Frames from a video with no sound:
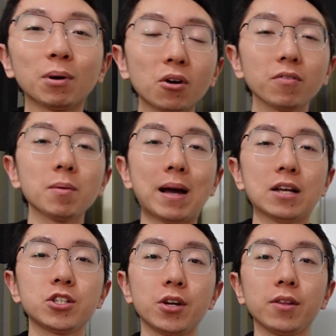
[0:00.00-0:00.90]
But over the
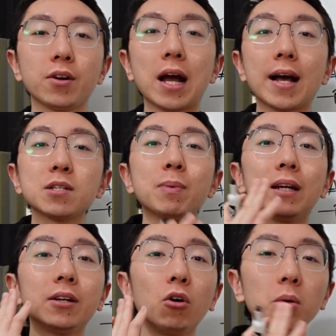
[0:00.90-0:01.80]
past year, there has been
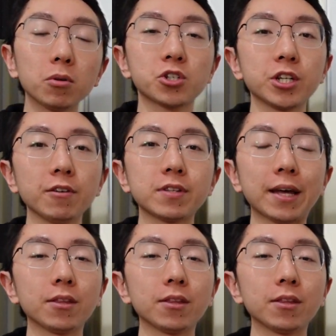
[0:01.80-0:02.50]
a notable shift in